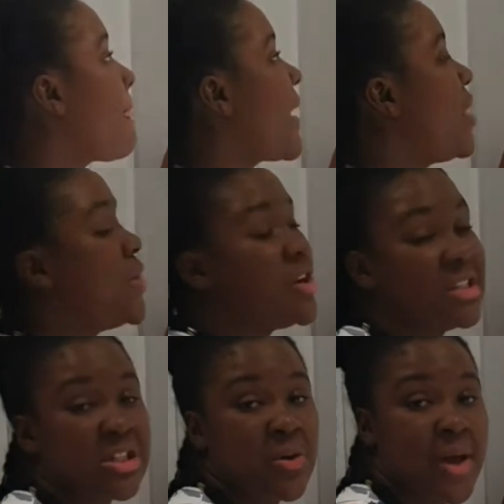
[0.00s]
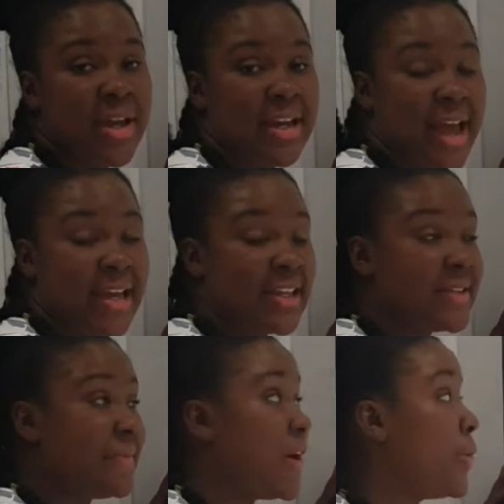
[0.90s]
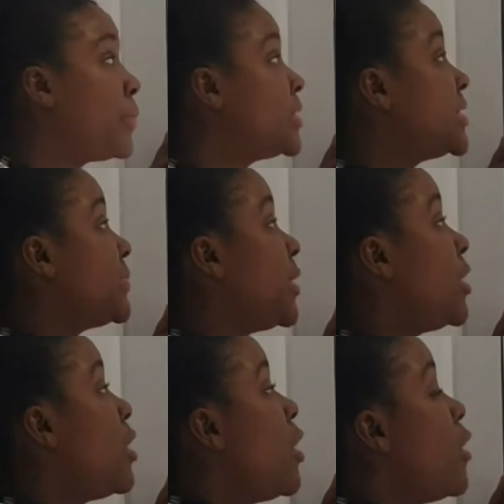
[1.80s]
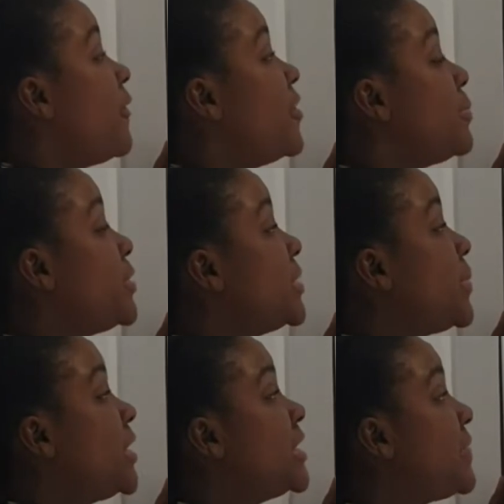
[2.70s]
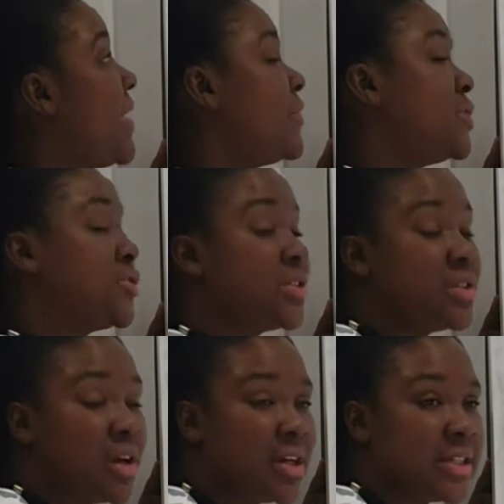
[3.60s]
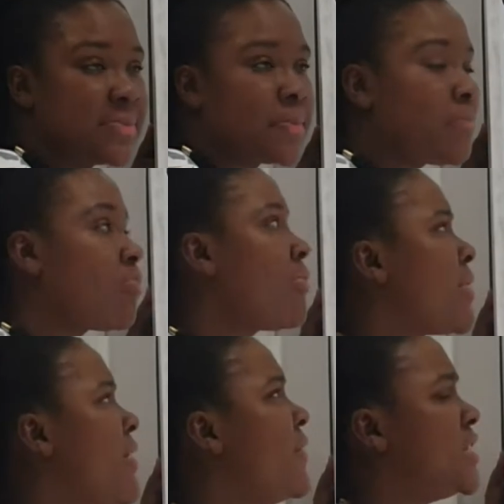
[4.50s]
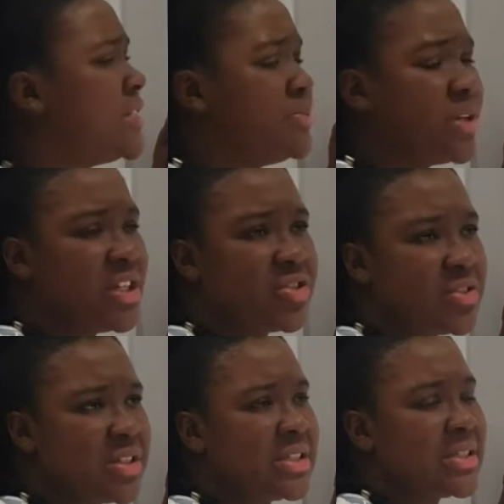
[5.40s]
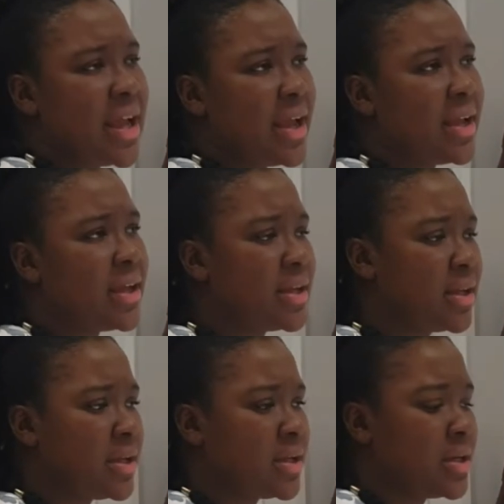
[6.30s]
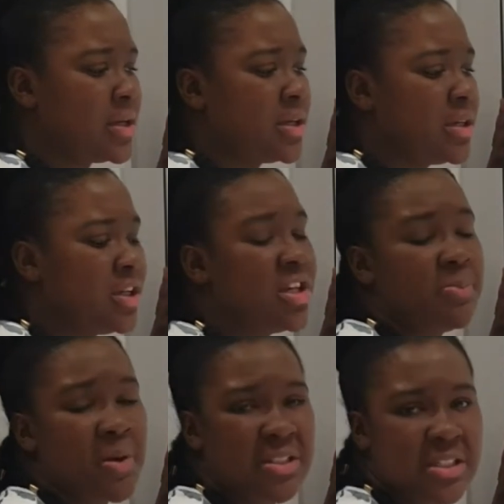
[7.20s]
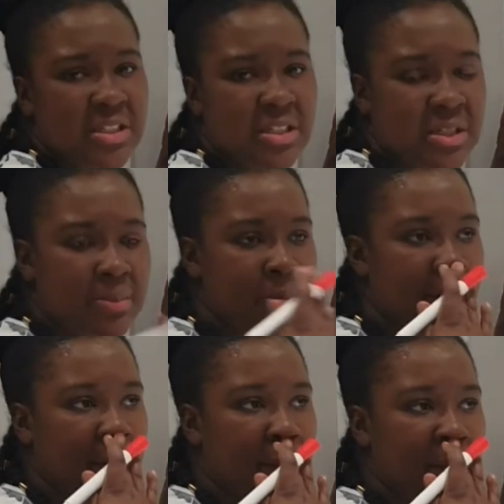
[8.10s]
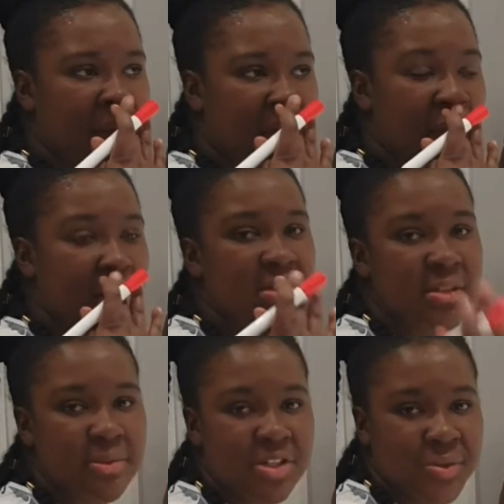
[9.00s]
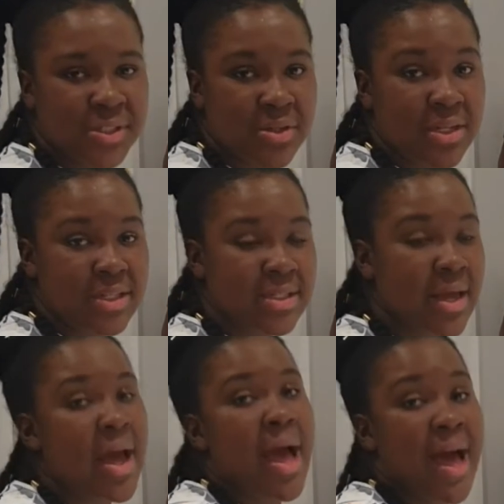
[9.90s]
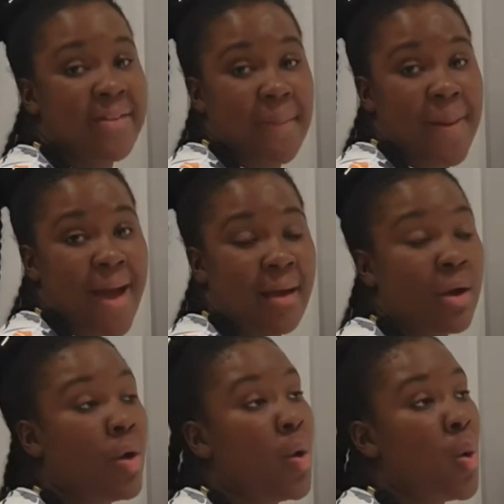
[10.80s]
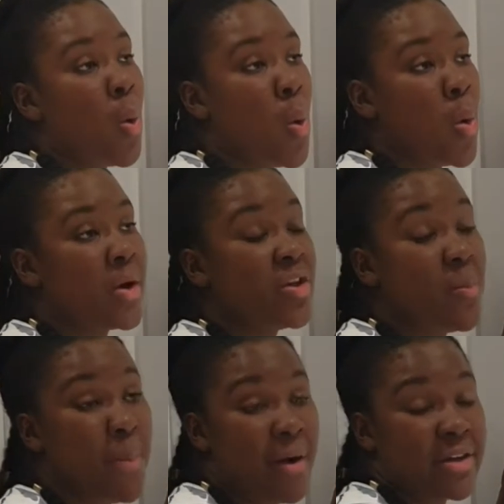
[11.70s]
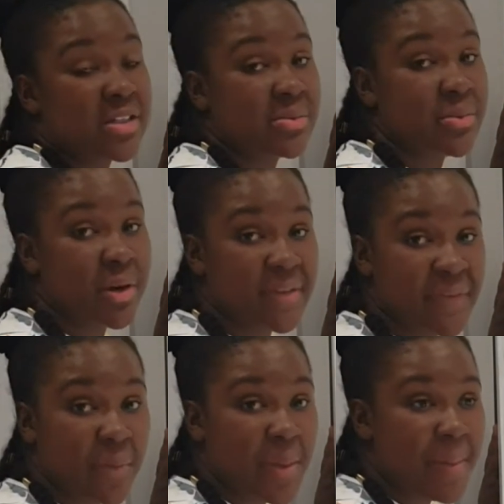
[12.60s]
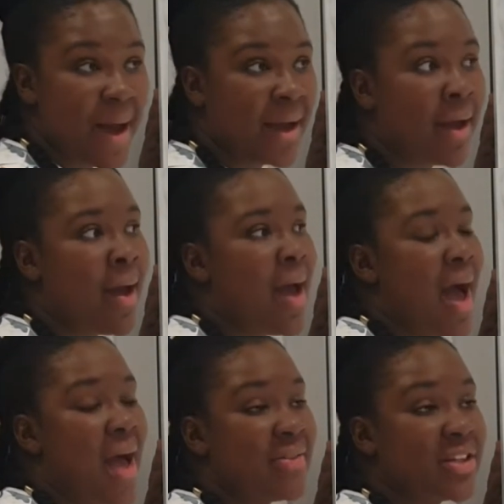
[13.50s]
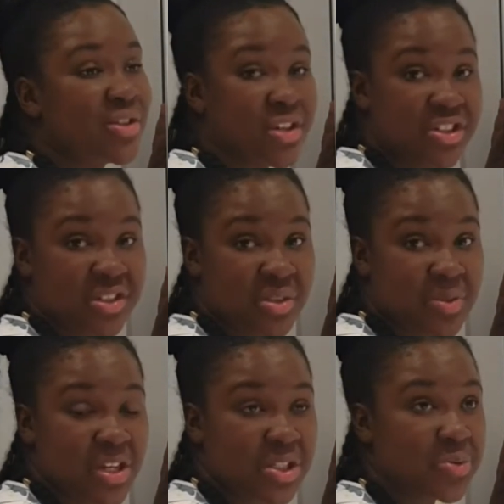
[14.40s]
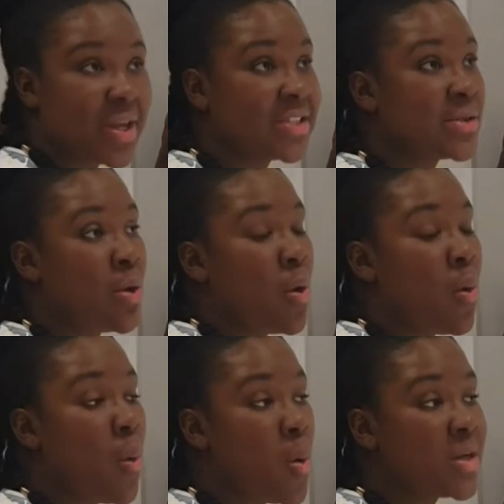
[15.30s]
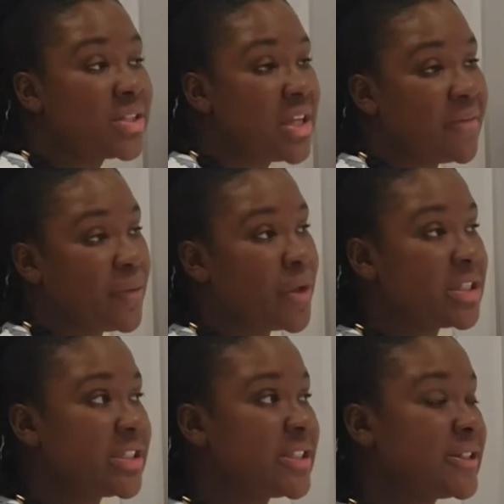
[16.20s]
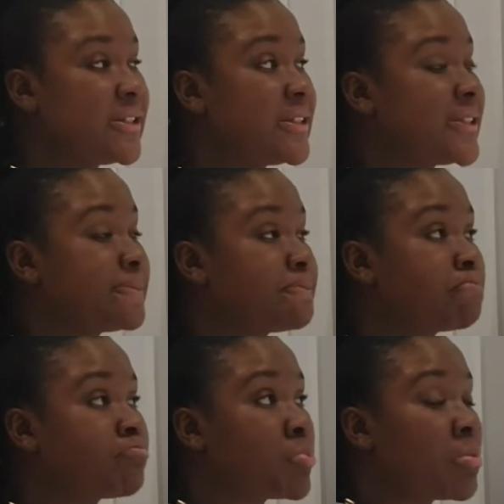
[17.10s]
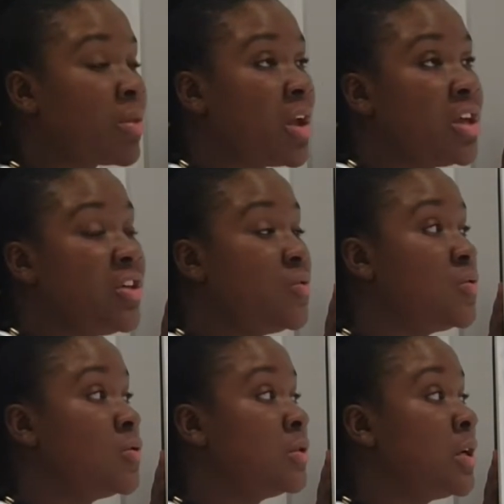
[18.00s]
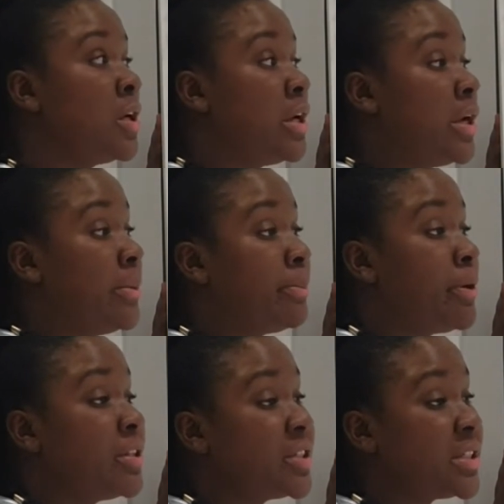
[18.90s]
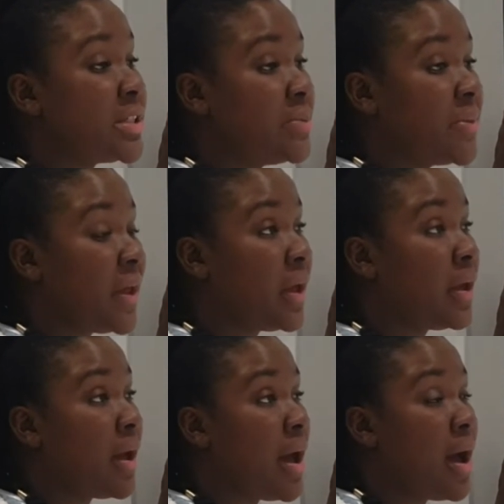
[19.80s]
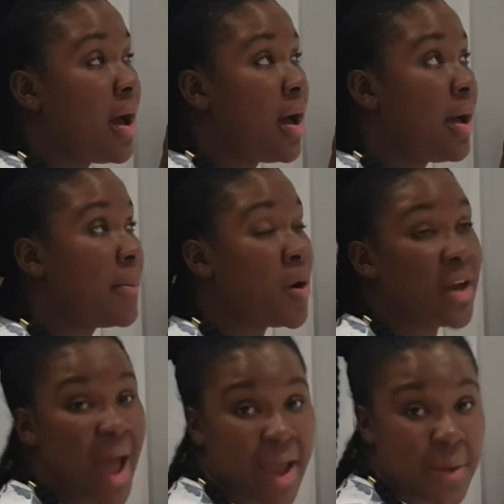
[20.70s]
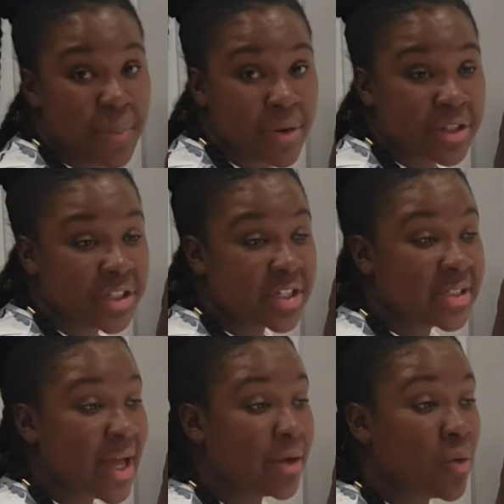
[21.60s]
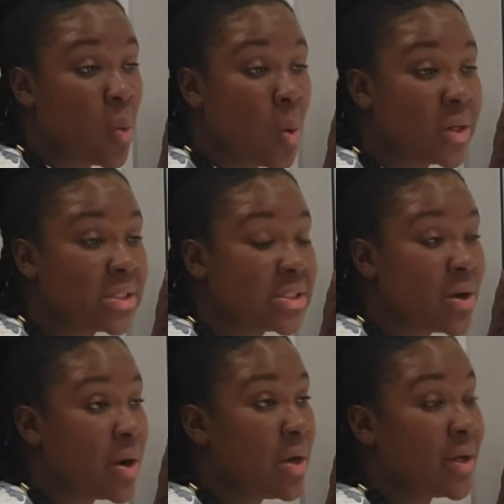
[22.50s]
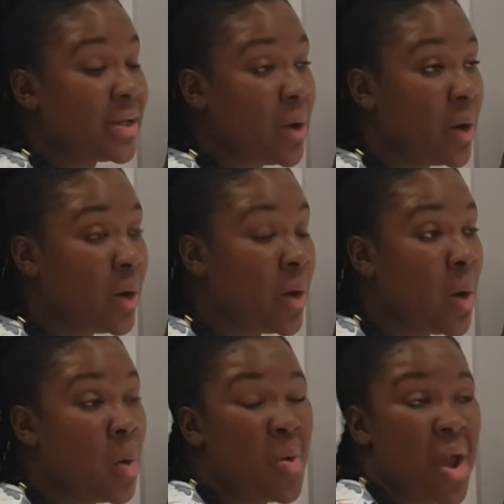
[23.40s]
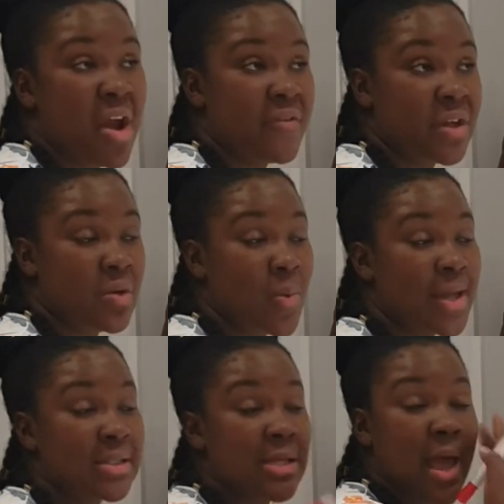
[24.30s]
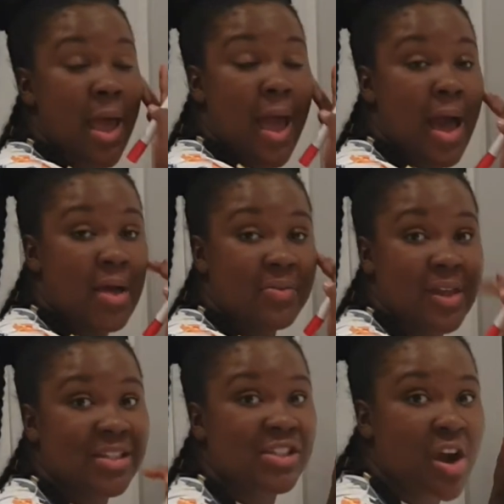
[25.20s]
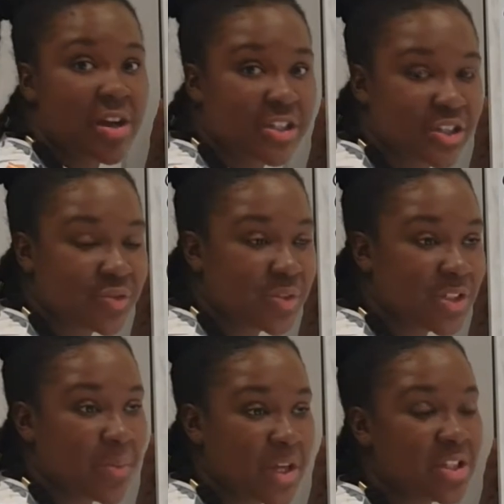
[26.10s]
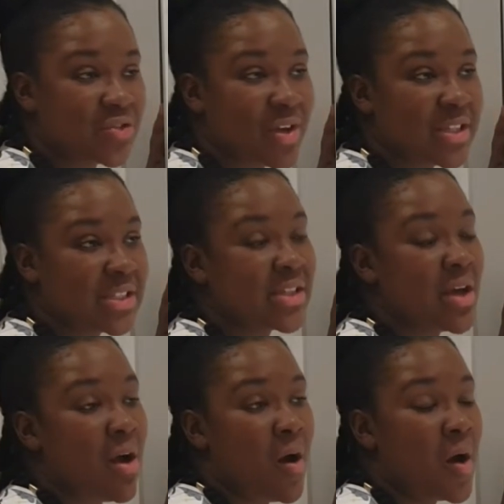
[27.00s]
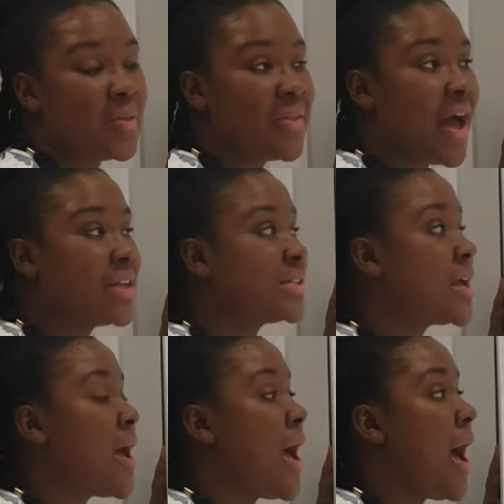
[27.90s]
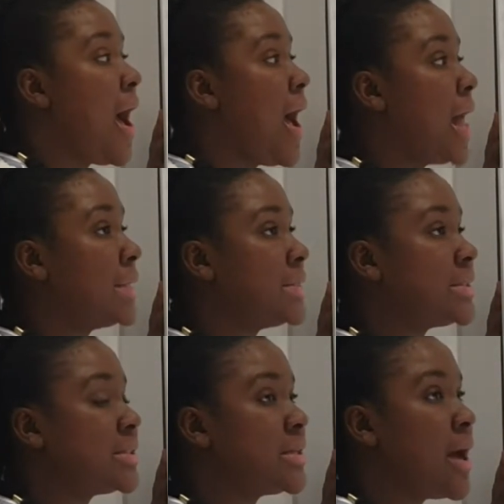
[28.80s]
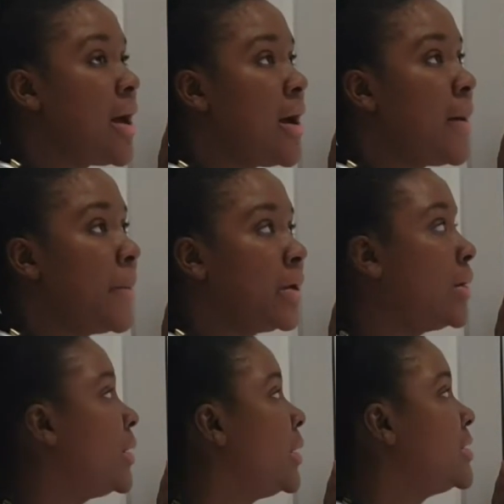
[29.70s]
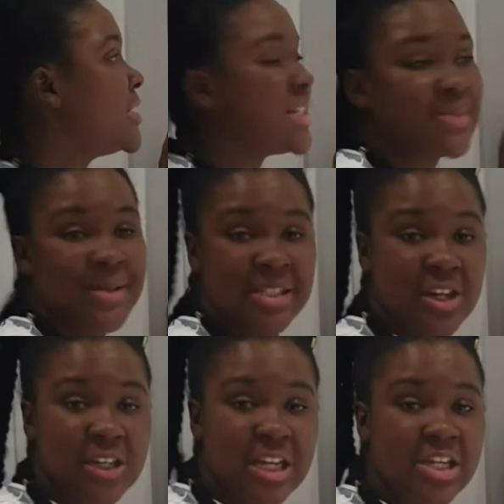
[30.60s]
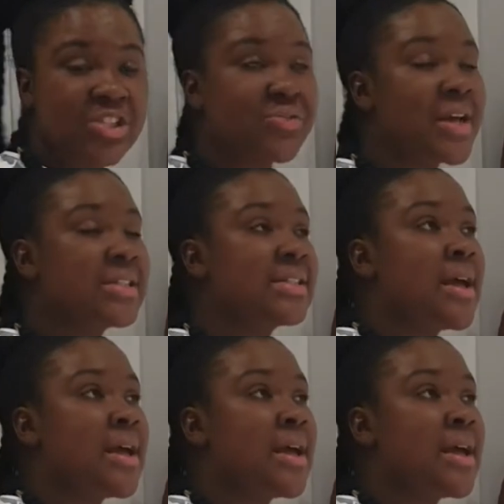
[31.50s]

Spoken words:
We're going to go ahead and identify our principal. Our first principal is $500. For simple interest, it's like you deposited some money and you got some interest on it at the bank, or you borrowed some money from the bank and they charge you some interest. Or say for instance, you purchased something on hire purchase at Courts or Lucky Dollar or wherever you went, and they charge you some interest on that, and so that's basically interest.